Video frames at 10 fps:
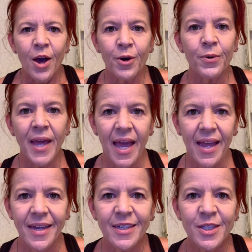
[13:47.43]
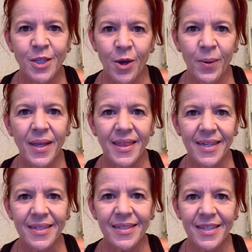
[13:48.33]
Okay, so
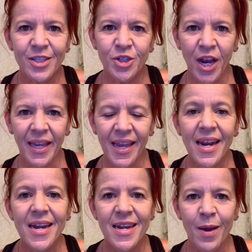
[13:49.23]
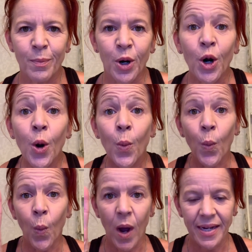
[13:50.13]
this is check-in number
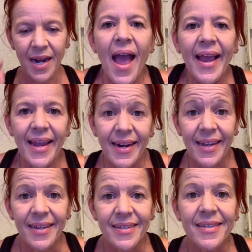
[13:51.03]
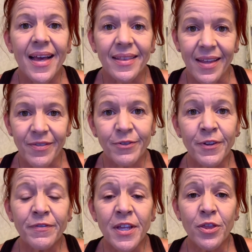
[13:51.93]
one. It is
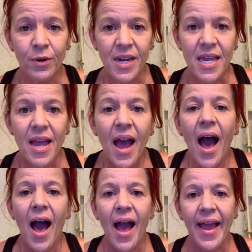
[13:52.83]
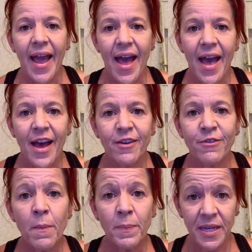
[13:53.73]
11:53. I
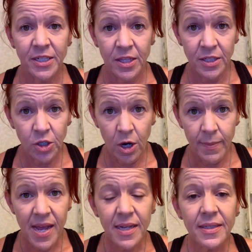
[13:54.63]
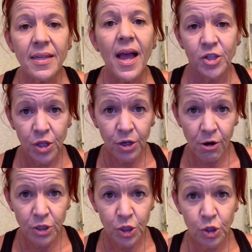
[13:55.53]
have been to the Starbucks, to the
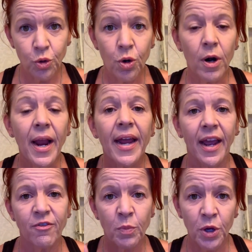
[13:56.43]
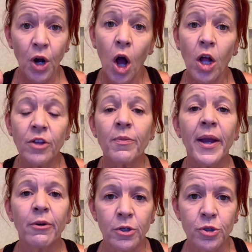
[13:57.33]
grocery store, and I have put all of
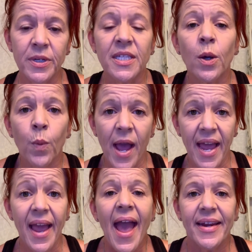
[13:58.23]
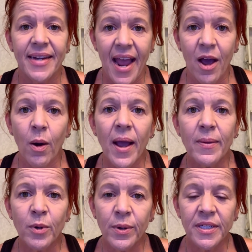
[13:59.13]
my groceries away. And now
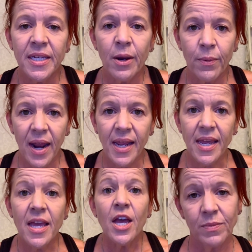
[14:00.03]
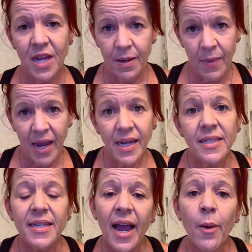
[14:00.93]
I'm going to get ready in my
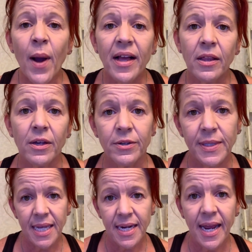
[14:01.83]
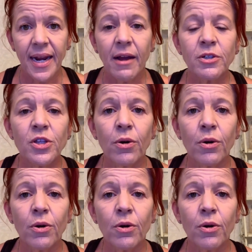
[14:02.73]
DIY clothes and head out to the